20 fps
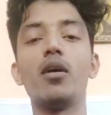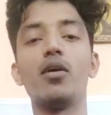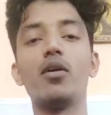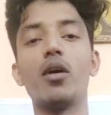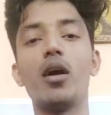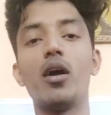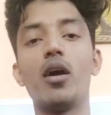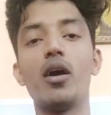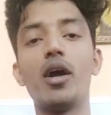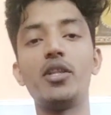
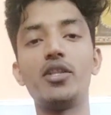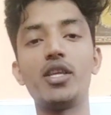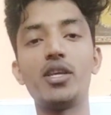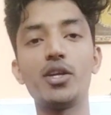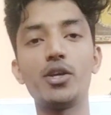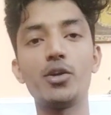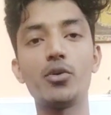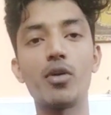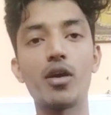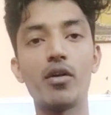I
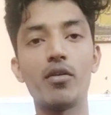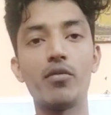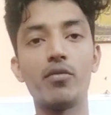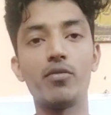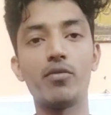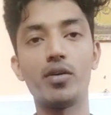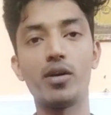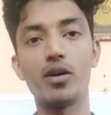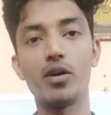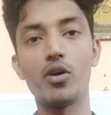think you
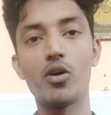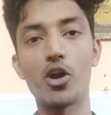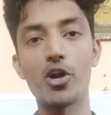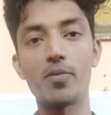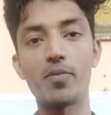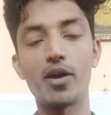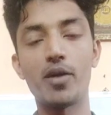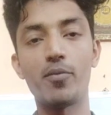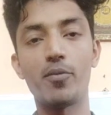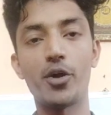have got
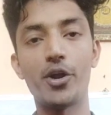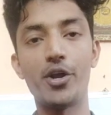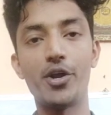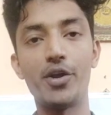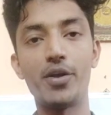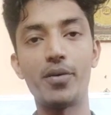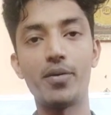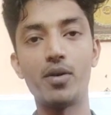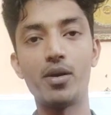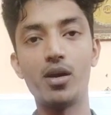my
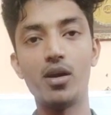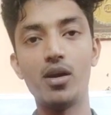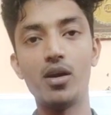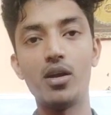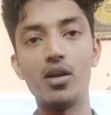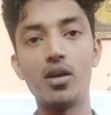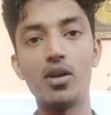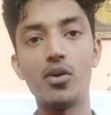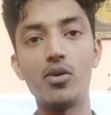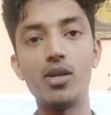point.
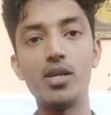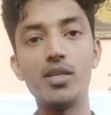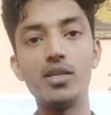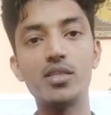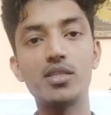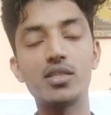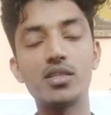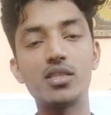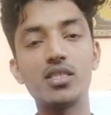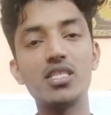Now let's
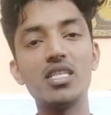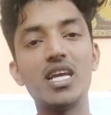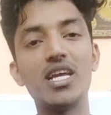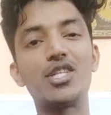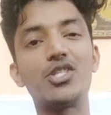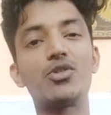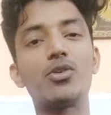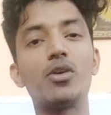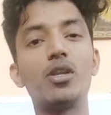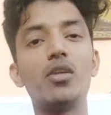see
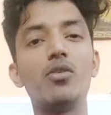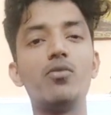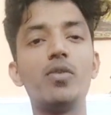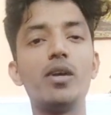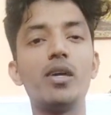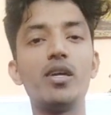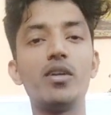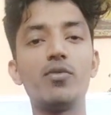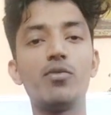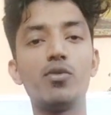actually
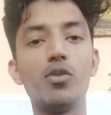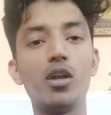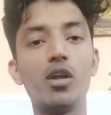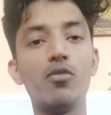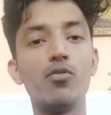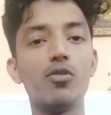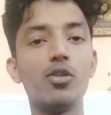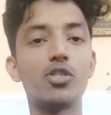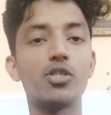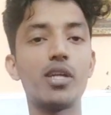where would a
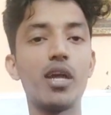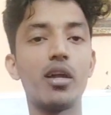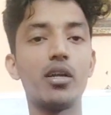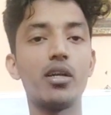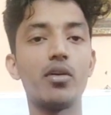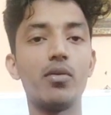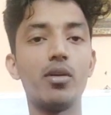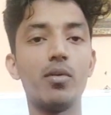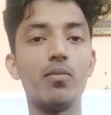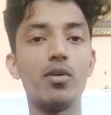full stack
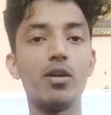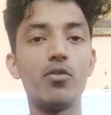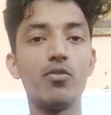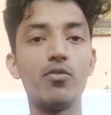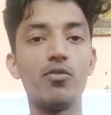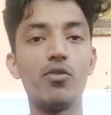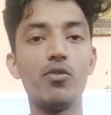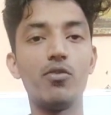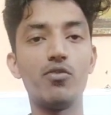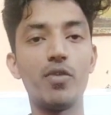developer
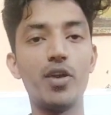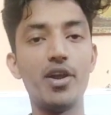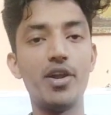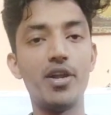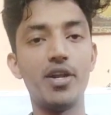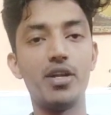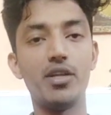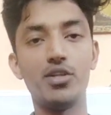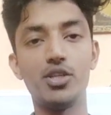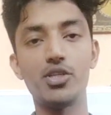fit
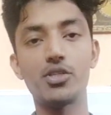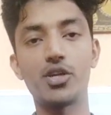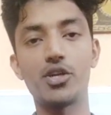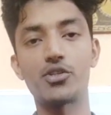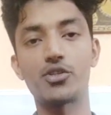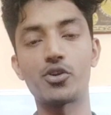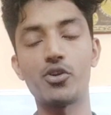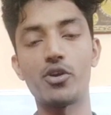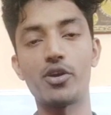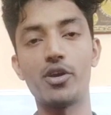in this
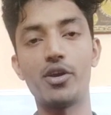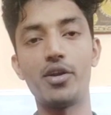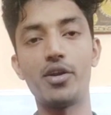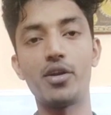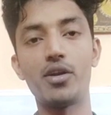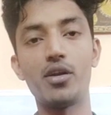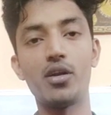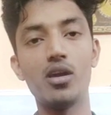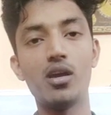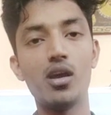restaurant.
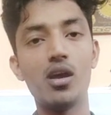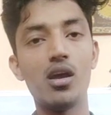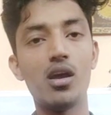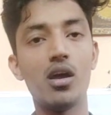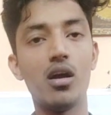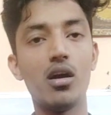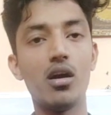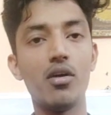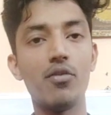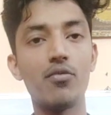
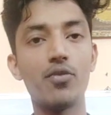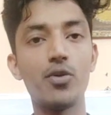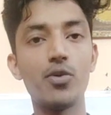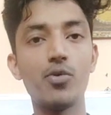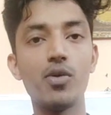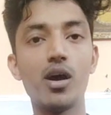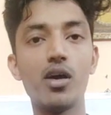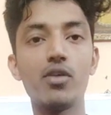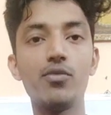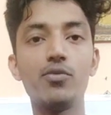If you
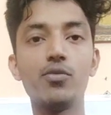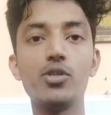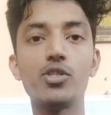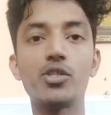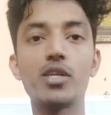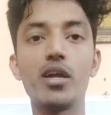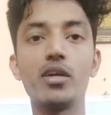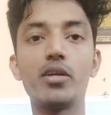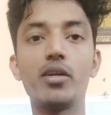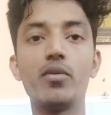are a full
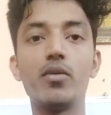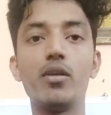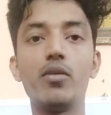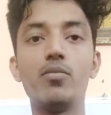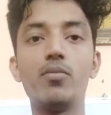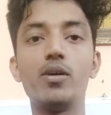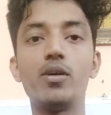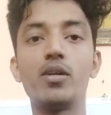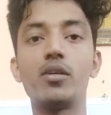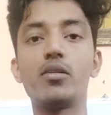stack
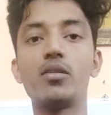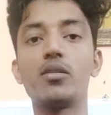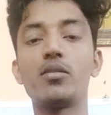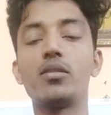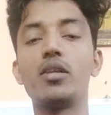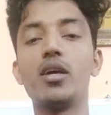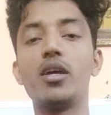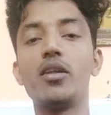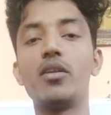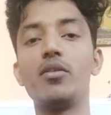developer,
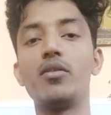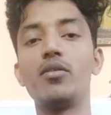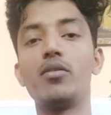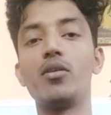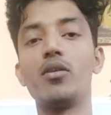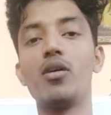then